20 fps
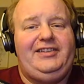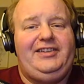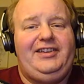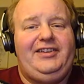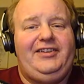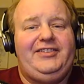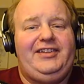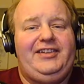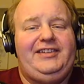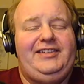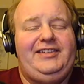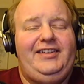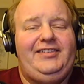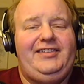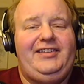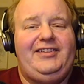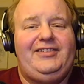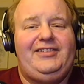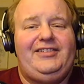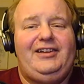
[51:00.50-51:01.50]
deals on
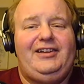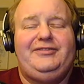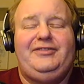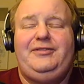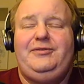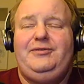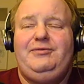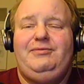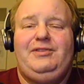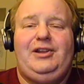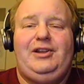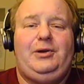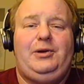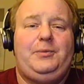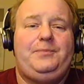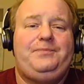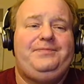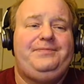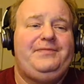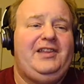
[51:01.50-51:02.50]
Disney stuff.
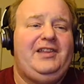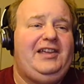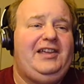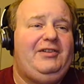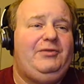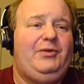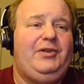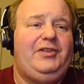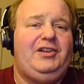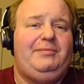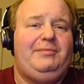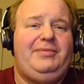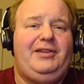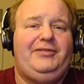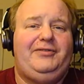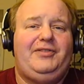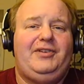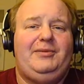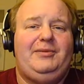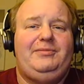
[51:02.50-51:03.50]
Whether it be
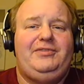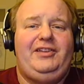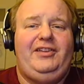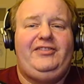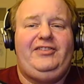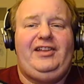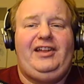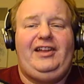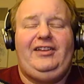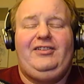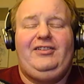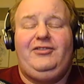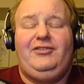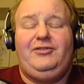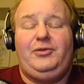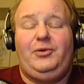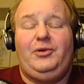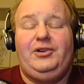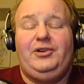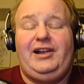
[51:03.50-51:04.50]
from
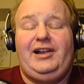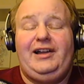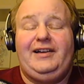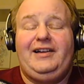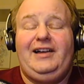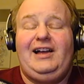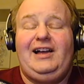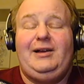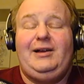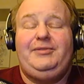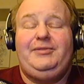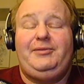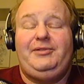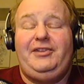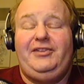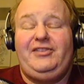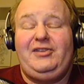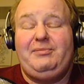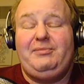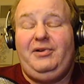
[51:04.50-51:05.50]
DisneyStore.com, the
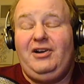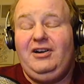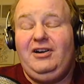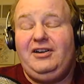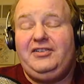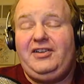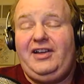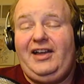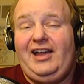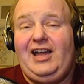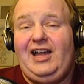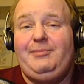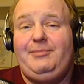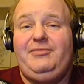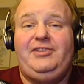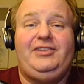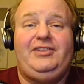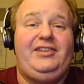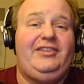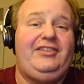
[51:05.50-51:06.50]
Disney Parks app,
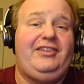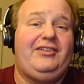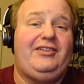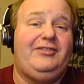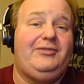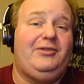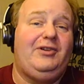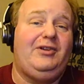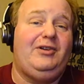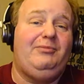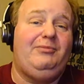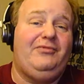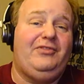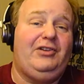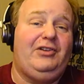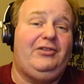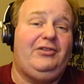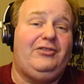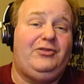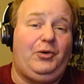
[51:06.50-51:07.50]
the Disney Store,
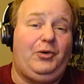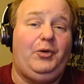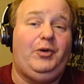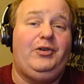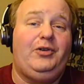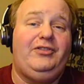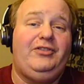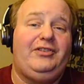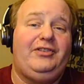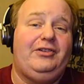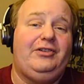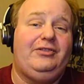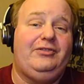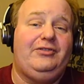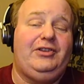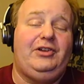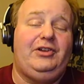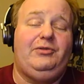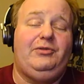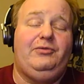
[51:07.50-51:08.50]
stores, and
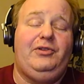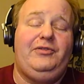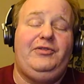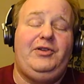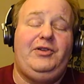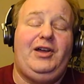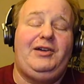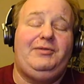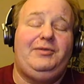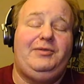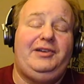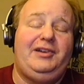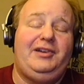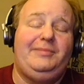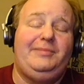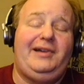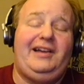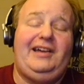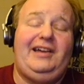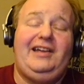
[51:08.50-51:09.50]
if you have one
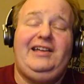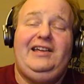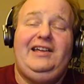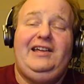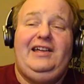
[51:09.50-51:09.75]
nearby.